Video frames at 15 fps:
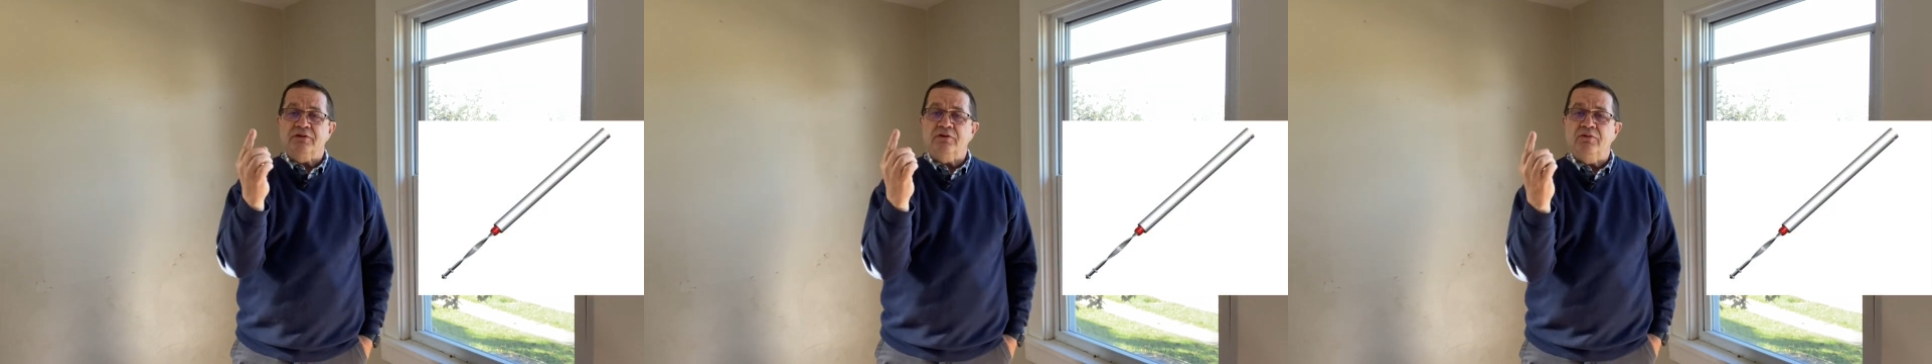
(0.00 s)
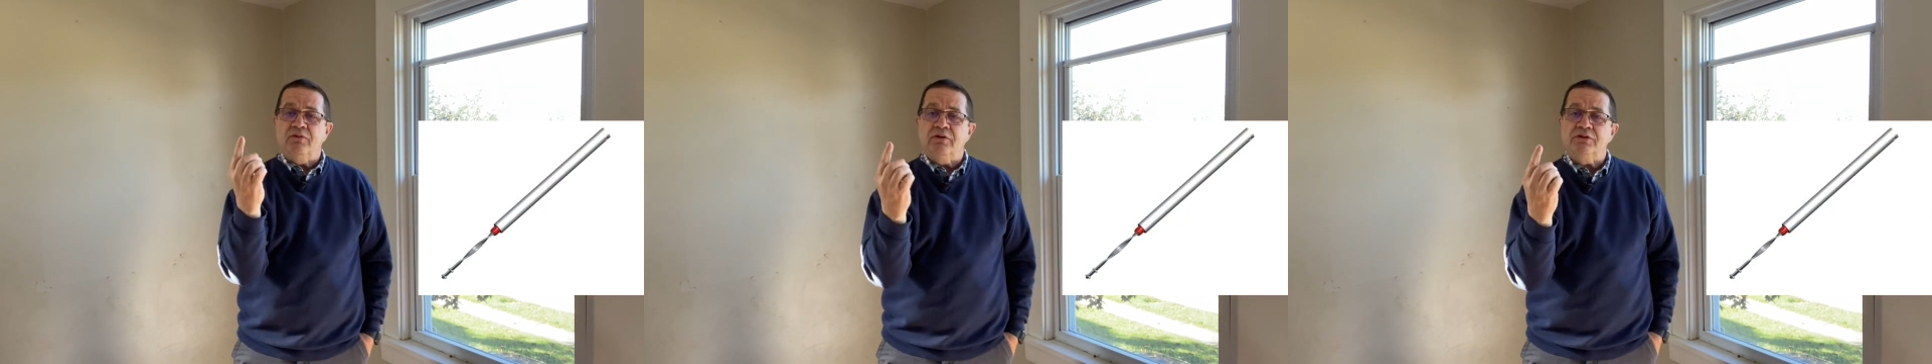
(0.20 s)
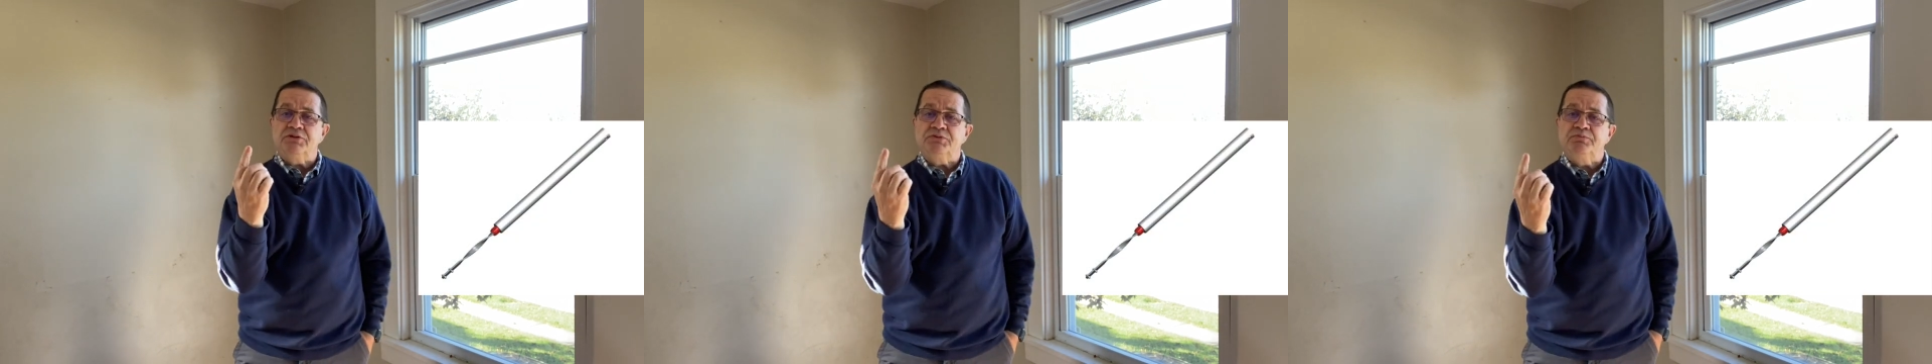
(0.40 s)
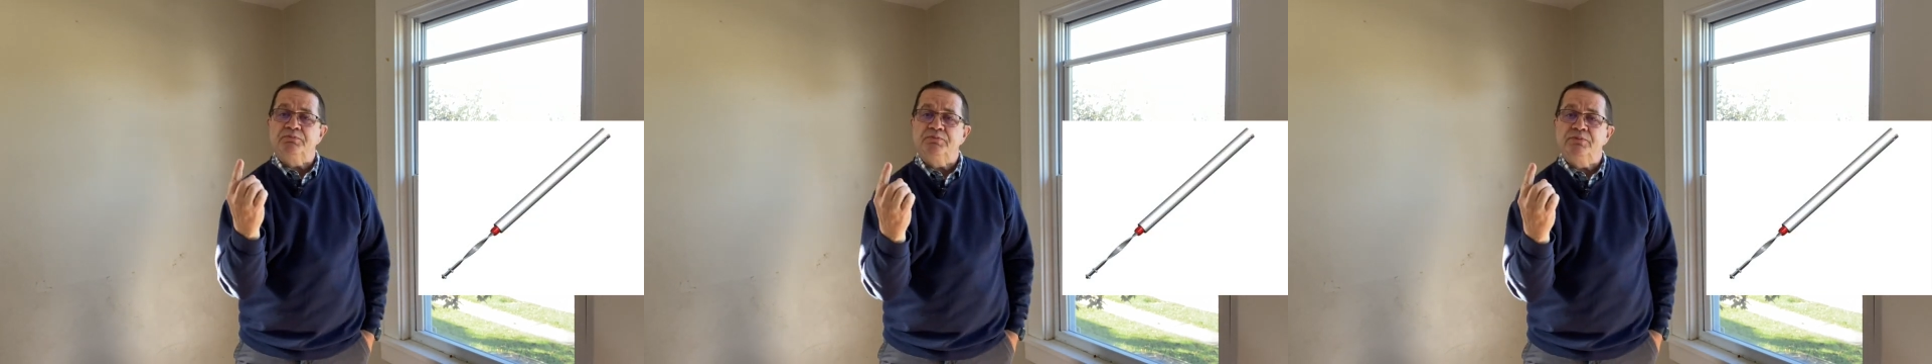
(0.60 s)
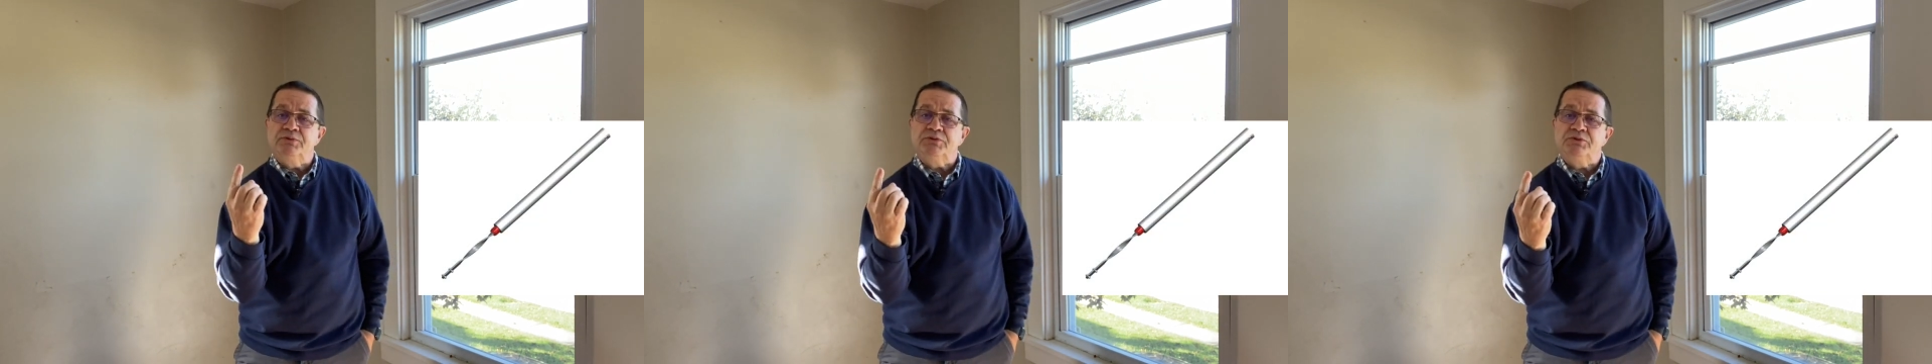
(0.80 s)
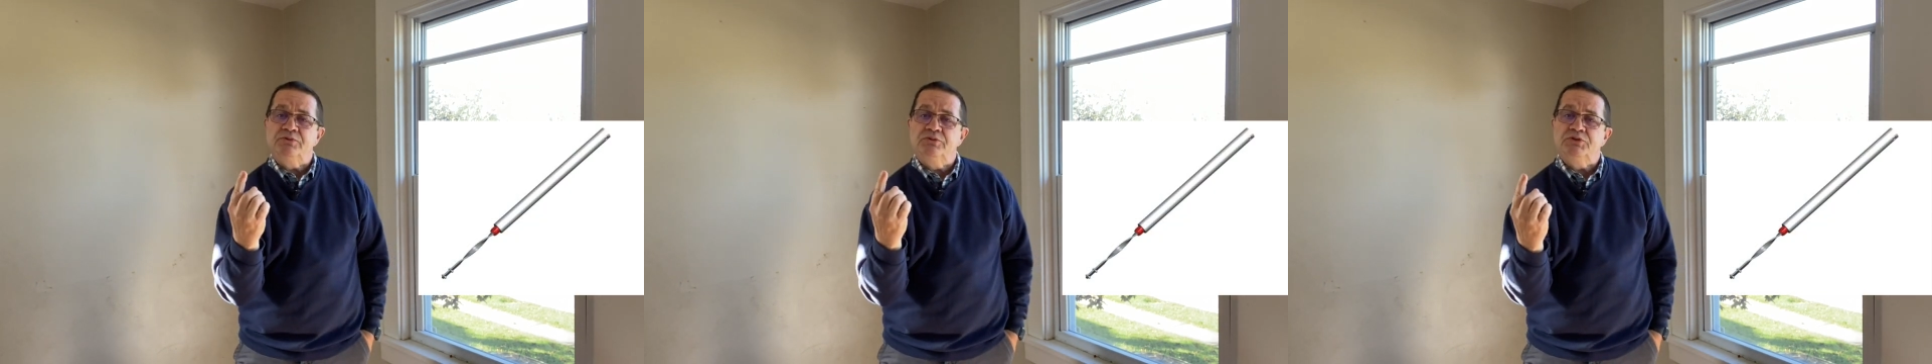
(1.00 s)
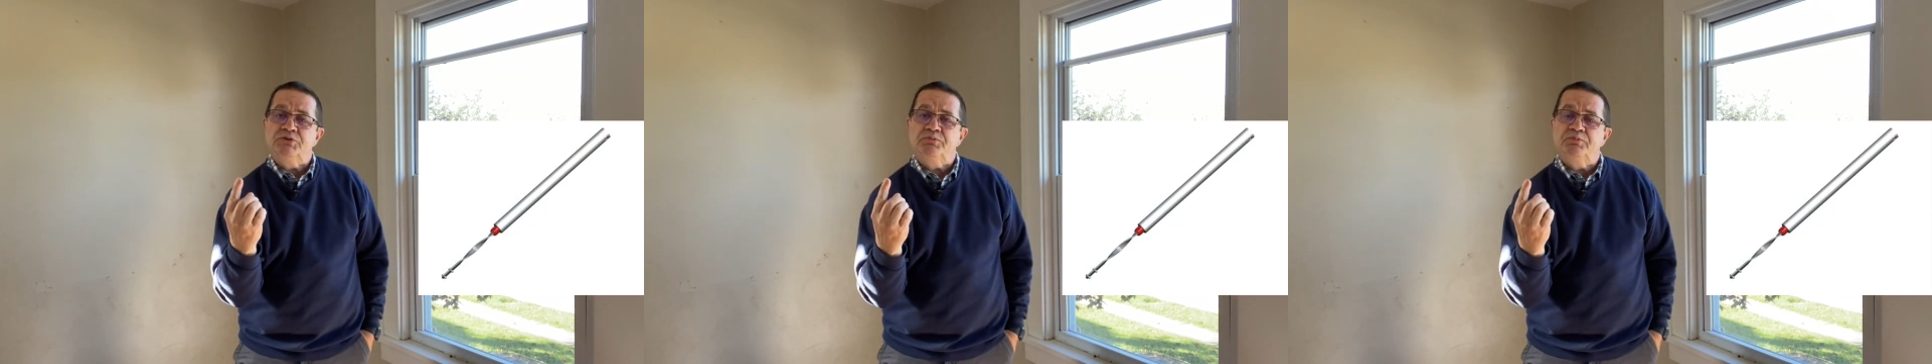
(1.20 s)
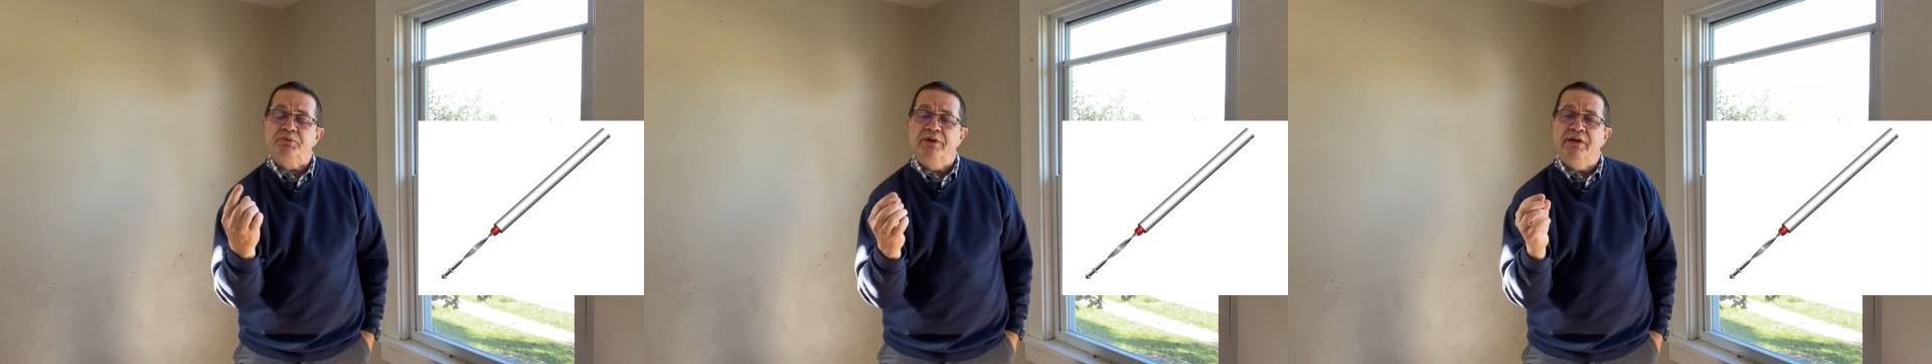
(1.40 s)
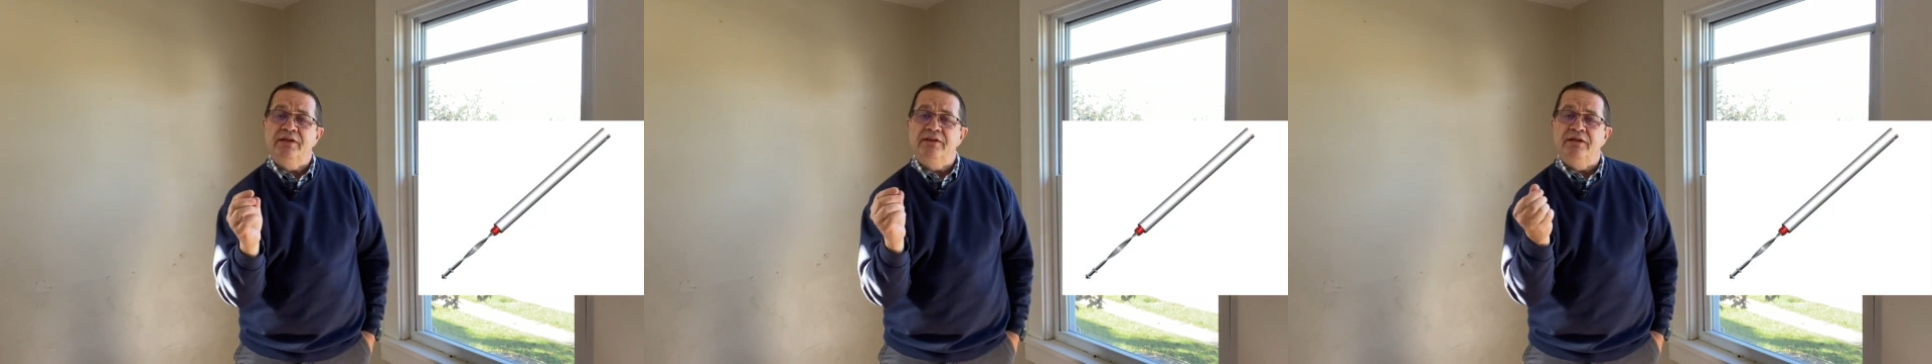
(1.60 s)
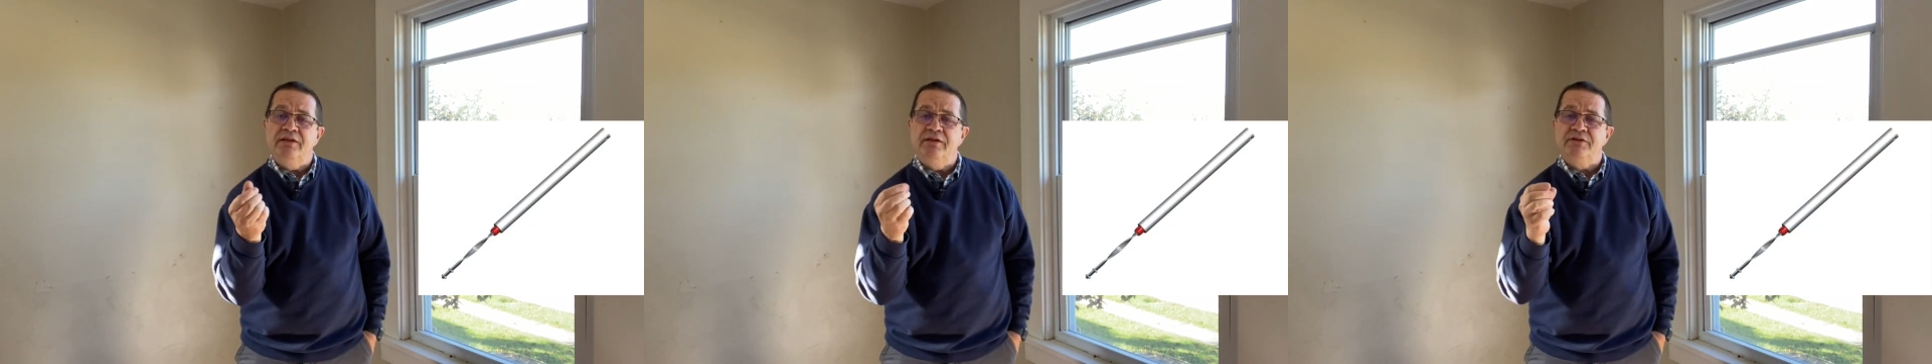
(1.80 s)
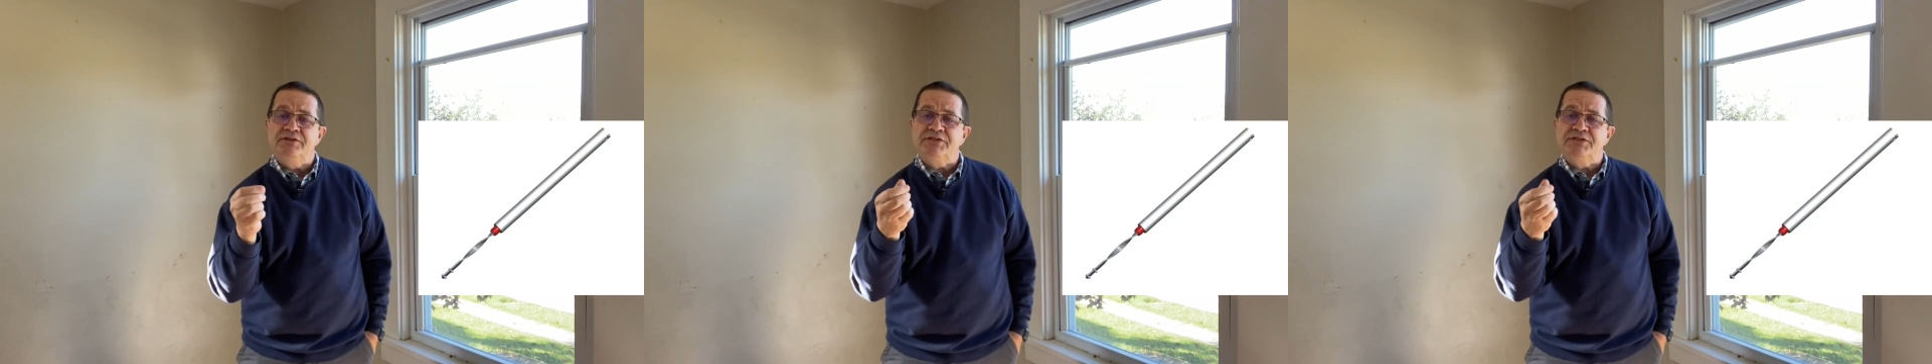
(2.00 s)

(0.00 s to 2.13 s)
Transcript: corkscrew spring that you